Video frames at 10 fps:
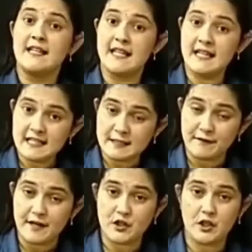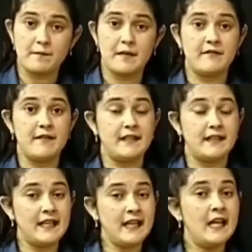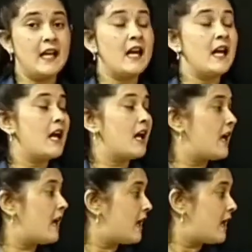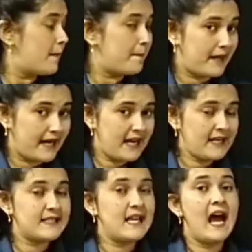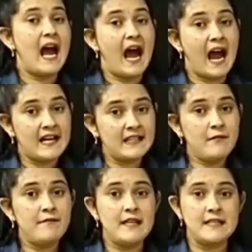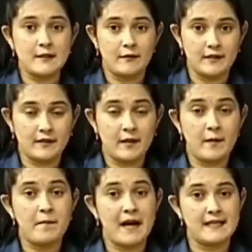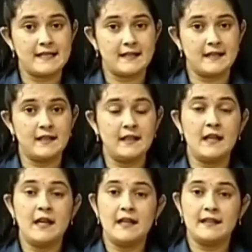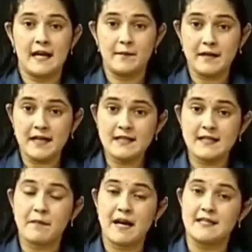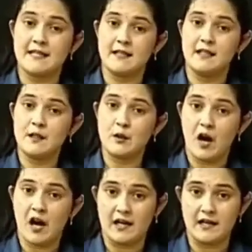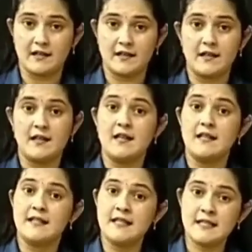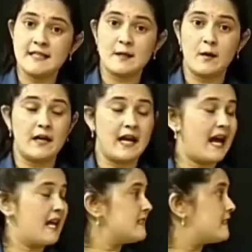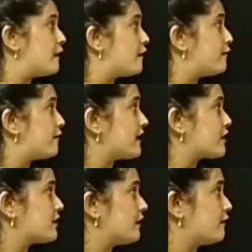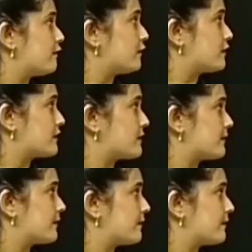There is friction between the brakes and the wheels of the bicycle that brings the bicycle to halt. This is called as frictional force.